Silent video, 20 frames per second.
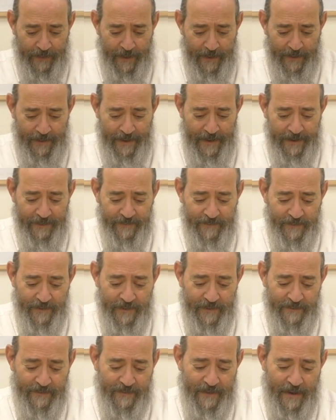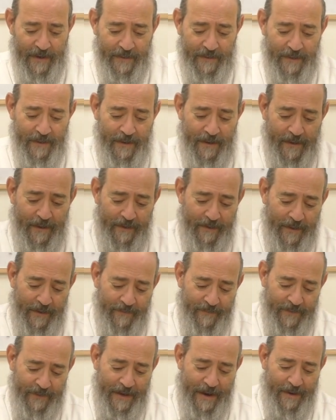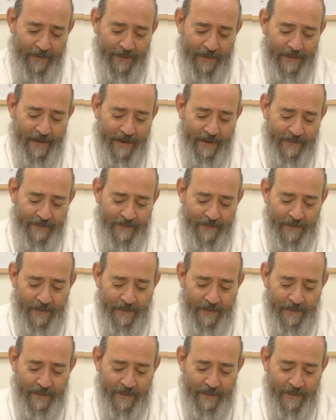And the answer is that even nowadays,